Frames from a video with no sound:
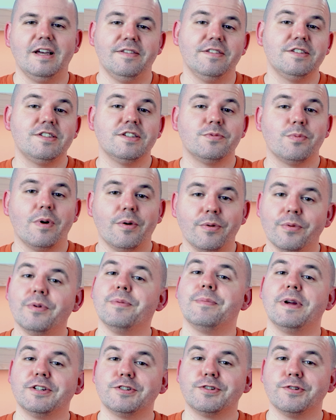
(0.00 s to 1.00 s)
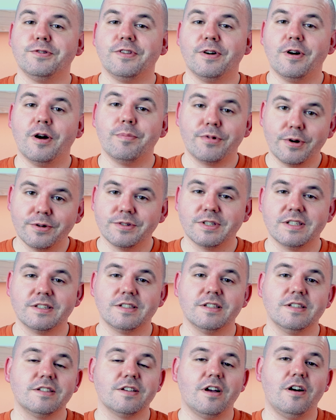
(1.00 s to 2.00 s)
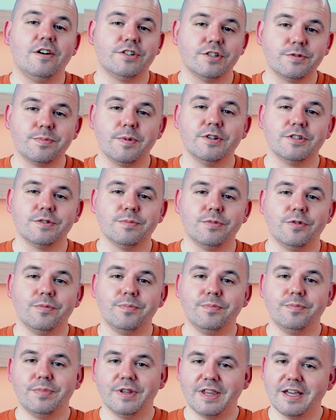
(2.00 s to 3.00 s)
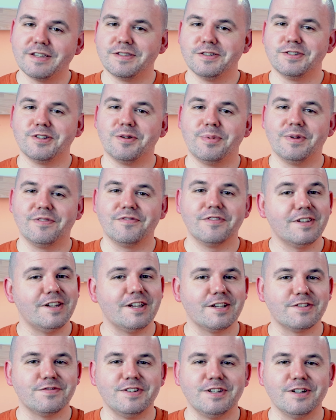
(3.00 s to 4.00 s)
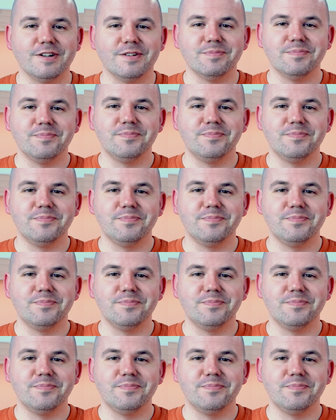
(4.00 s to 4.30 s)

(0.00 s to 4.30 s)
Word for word: And this is where we want to make sure that our processes are disposable, but that's the topic for the next video.